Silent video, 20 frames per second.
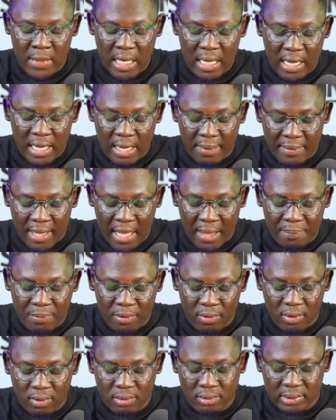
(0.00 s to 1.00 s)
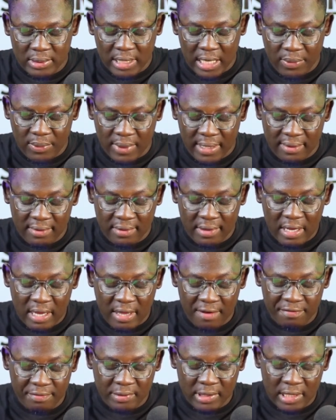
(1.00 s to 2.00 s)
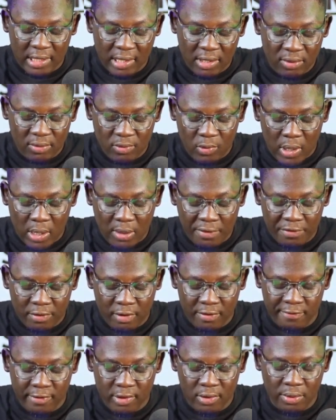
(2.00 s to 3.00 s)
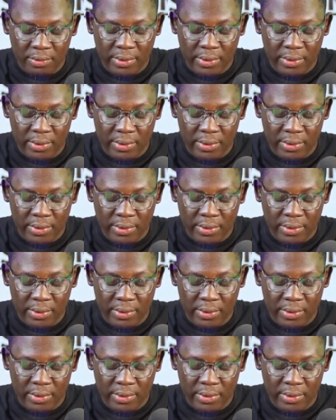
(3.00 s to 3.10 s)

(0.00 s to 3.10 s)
Apple 9, I think I've taken one of your view